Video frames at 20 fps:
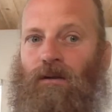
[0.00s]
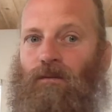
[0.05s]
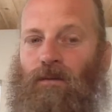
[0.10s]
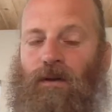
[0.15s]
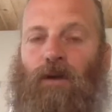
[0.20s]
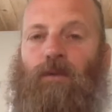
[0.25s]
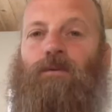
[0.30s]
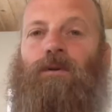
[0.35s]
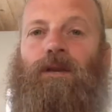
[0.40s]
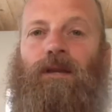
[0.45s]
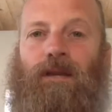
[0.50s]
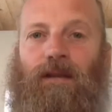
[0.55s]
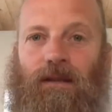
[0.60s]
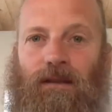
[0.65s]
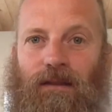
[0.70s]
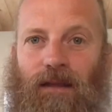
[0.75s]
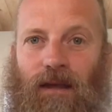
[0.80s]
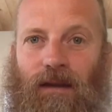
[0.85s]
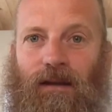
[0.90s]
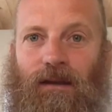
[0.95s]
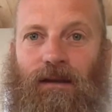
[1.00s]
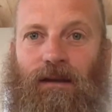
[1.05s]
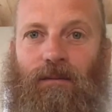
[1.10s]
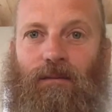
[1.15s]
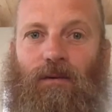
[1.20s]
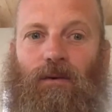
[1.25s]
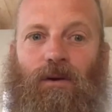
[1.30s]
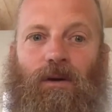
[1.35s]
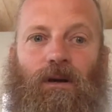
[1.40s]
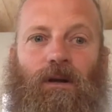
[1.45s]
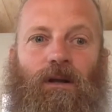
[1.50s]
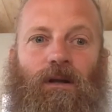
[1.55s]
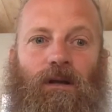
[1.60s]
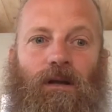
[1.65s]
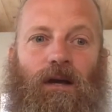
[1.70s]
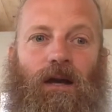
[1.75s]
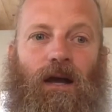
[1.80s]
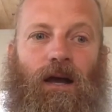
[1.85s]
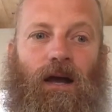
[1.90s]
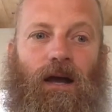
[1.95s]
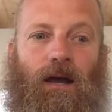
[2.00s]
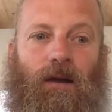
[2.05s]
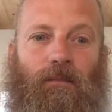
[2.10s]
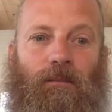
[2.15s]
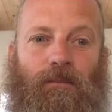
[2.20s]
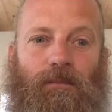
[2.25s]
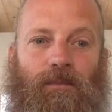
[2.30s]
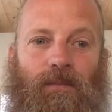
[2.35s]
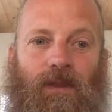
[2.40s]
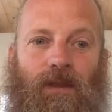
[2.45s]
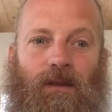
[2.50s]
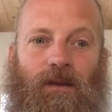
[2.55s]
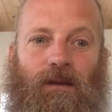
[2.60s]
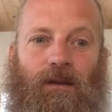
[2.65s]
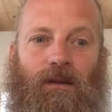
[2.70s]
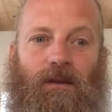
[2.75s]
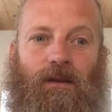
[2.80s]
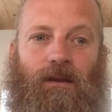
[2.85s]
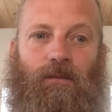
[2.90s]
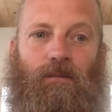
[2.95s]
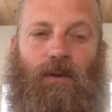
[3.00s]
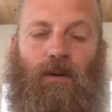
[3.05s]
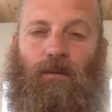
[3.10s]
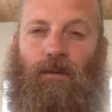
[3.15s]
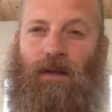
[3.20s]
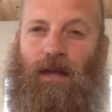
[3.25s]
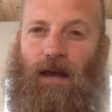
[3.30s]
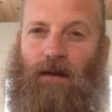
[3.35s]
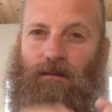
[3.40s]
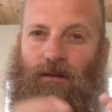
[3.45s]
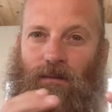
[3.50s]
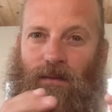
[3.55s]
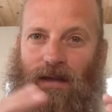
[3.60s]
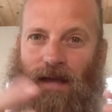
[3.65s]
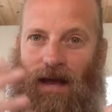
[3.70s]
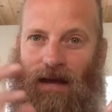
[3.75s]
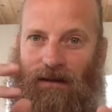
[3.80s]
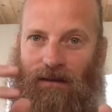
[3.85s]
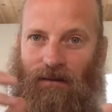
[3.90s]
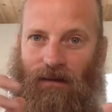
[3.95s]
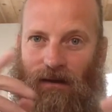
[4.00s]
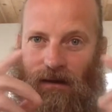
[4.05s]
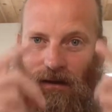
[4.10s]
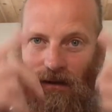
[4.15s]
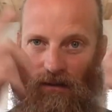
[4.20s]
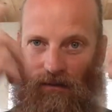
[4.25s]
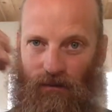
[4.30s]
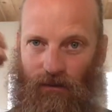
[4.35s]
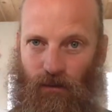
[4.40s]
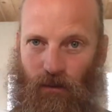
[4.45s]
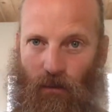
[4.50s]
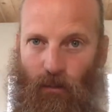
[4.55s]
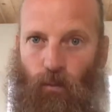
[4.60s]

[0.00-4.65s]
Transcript: We don't need that anymore. But but we have to be activated into the